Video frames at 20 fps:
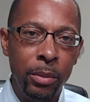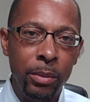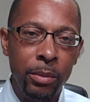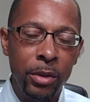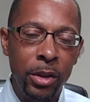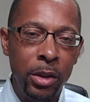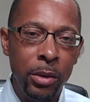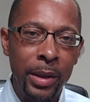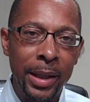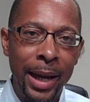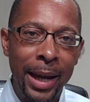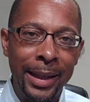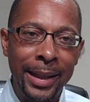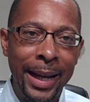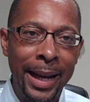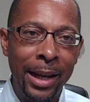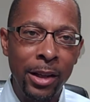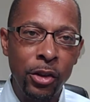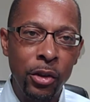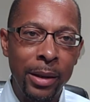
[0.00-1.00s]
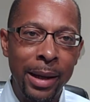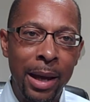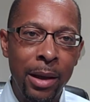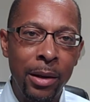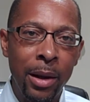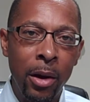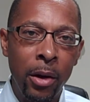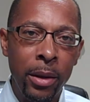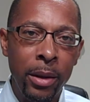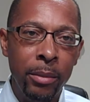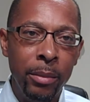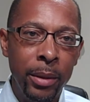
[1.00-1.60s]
She had canceled out on the